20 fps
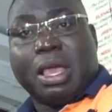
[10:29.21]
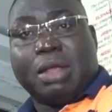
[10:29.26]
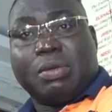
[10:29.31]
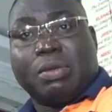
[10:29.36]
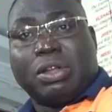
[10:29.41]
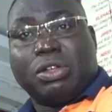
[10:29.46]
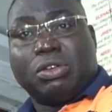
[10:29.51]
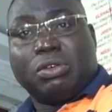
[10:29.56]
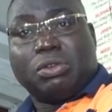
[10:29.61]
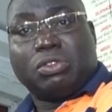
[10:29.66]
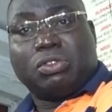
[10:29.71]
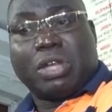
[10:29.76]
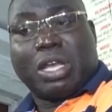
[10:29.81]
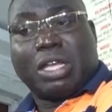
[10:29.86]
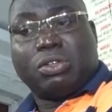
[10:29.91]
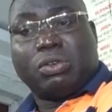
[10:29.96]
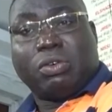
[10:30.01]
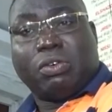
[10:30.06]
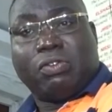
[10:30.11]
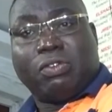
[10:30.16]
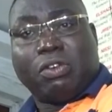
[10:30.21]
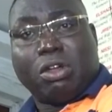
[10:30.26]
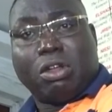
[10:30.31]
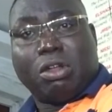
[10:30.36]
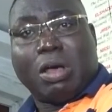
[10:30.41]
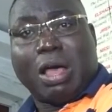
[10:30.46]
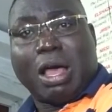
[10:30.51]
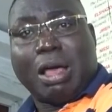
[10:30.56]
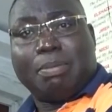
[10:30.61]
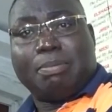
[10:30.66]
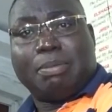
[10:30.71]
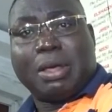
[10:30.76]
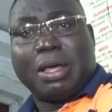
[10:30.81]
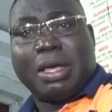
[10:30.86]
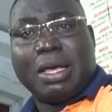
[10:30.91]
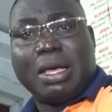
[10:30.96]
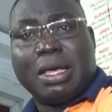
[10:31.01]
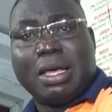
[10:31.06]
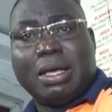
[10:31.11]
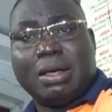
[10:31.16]
And when you try to follow up
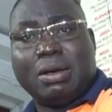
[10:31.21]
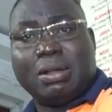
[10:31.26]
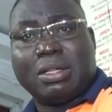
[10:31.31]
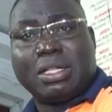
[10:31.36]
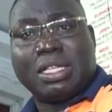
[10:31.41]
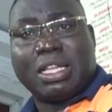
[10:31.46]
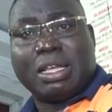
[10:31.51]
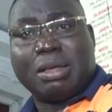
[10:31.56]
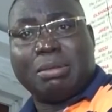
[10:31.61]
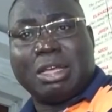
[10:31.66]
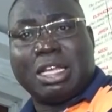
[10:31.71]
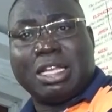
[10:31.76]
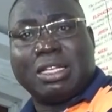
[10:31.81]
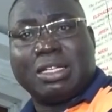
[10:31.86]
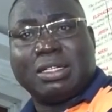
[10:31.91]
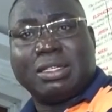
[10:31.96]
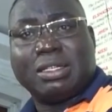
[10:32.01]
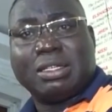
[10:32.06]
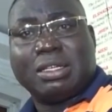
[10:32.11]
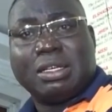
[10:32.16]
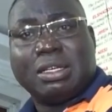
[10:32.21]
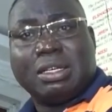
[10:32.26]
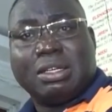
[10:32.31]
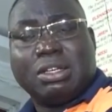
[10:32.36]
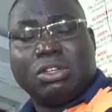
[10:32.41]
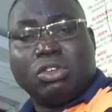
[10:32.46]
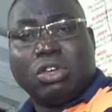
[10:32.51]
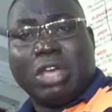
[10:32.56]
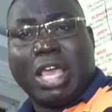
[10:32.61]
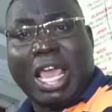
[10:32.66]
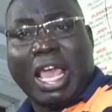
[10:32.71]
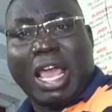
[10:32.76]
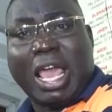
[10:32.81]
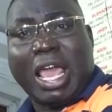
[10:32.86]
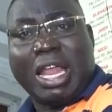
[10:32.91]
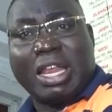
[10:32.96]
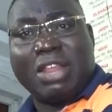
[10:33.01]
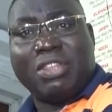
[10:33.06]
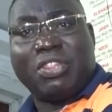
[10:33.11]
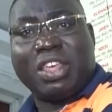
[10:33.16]
on them and
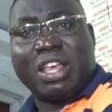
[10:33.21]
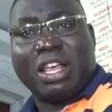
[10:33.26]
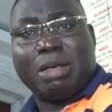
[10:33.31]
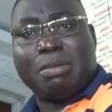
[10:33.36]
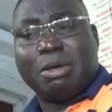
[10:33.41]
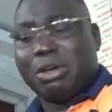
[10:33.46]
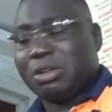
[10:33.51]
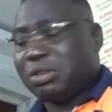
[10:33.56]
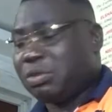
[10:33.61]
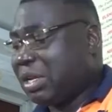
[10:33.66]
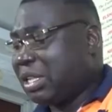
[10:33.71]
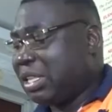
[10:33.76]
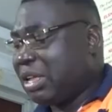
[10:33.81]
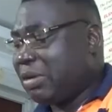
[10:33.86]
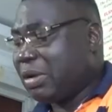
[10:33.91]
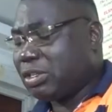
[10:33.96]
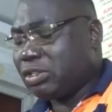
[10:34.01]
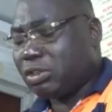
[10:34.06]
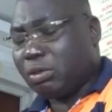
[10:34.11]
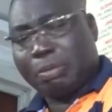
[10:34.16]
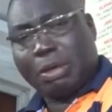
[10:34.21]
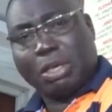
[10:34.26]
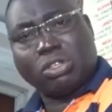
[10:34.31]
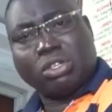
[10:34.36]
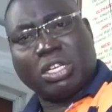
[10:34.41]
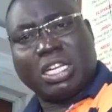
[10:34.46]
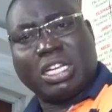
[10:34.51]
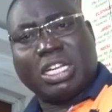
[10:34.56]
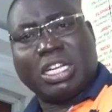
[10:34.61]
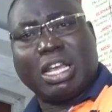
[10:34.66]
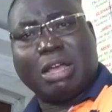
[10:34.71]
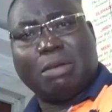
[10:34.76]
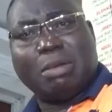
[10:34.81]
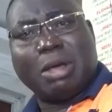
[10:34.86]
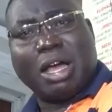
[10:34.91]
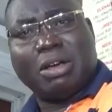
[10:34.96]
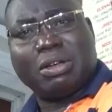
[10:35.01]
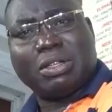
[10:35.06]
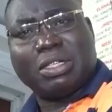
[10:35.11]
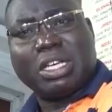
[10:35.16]
hear anything about what they were so passionately
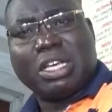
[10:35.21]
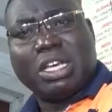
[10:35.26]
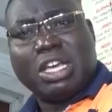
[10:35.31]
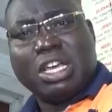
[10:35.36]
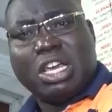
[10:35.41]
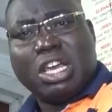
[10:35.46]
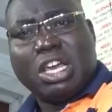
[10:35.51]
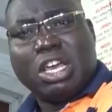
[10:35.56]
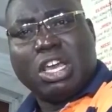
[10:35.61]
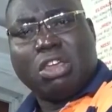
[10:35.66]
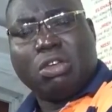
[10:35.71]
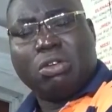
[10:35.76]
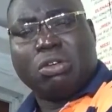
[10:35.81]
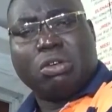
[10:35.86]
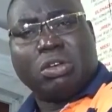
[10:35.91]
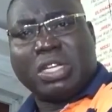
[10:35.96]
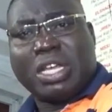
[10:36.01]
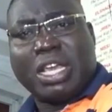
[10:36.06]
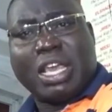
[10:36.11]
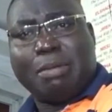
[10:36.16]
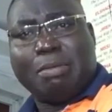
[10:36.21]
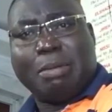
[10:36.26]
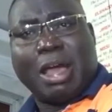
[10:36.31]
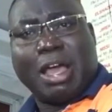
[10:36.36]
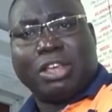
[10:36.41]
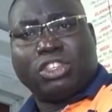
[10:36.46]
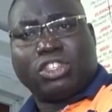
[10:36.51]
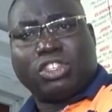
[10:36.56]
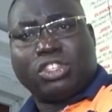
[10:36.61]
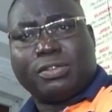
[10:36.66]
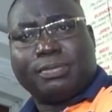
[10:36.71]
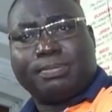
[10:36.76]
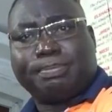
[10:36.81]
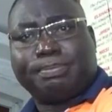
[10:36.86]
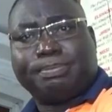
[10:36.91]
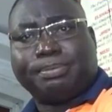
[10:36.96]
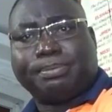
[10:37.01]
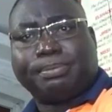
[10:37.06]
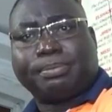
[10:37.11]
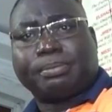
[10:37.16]
about, you'll not hear much,
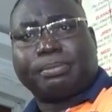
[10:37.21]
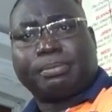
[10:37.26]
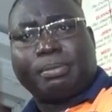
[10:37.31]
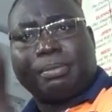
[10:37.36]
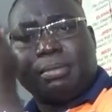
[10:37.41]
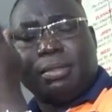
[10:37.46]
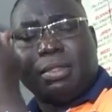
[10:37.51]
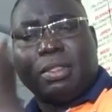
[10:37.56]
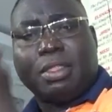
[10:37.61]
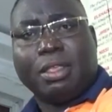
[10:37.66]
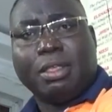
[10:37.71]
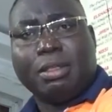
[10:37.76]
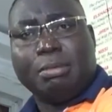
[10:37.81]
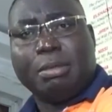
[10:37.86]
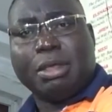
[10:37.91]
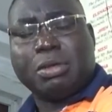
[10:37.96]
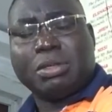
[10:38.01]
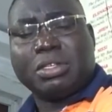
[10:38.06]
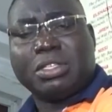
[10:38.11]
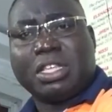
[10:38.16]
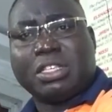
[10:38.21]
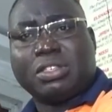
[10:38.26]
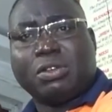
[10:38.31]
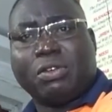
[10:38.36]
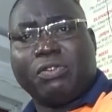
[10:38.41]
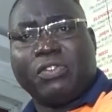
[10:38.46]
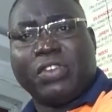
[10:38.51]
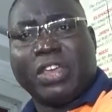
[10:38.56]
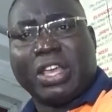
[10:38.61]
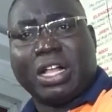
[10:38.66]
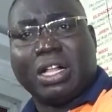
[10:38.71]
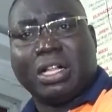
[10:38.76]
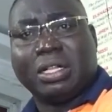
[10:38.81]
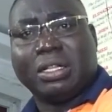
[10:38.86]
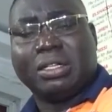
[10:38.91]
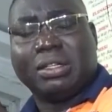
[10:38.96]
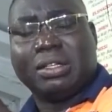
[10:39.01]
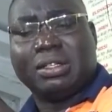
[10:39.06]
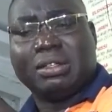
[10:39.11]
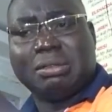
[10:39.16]
because they're so
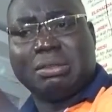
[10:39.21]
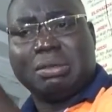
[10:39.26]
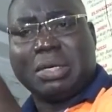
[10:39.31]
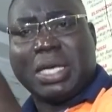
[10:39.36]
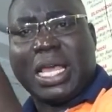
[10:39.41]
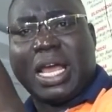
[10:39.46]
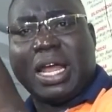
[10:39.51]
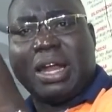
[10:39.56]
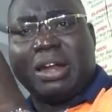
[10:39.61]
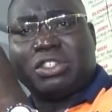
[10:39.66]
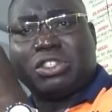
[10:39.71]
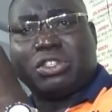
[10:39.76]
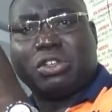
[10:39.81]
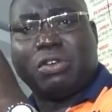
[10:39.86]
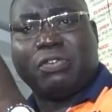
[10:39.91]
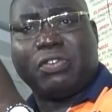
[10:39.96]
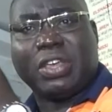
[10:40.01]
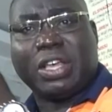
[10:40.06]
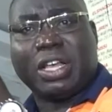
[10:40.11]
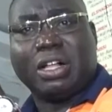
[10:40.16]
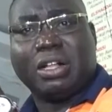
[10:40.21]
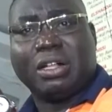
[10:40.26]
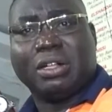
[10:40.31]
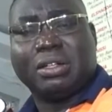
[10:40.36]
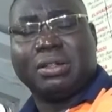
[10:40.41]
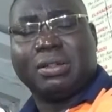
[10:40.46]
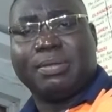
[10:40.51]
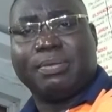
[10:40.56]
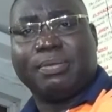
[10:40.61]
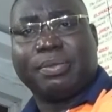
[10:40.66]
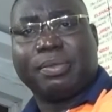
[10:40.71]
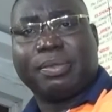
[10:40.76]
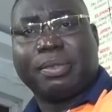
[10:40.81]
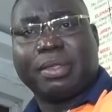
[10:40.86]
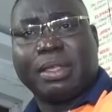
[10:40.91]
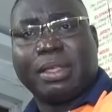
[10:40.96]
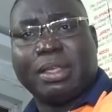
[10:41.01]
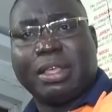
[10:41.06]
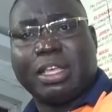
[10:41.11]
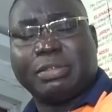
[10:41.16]
fickle. We are so fickle,
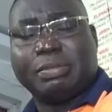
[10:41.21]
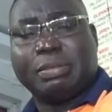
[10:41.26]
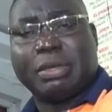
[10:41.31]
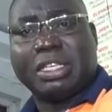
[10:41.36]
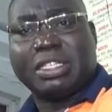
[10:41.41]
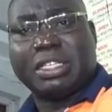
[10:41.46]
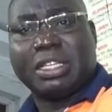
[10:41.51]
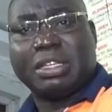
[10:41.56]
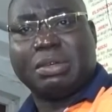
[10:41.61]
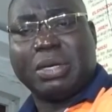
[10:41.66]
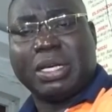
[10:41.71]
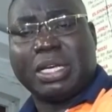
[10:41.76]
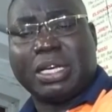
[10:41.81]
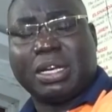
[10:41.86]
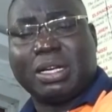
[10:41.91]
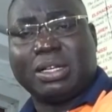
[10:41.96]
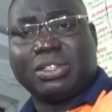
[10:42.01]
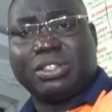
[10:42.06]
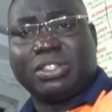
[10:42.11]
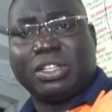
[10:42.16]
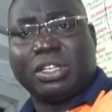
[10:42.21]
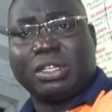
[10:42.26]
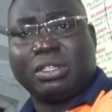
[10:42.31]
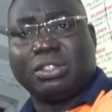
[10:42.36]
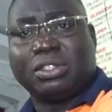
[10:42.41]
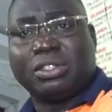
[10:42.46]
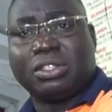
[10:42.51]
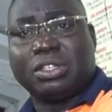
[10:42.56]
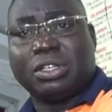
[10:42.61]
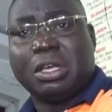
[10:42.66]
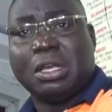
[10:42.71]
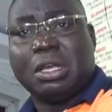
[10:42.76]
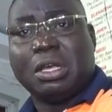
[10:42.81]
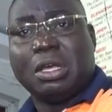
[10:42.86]
especially we Christians.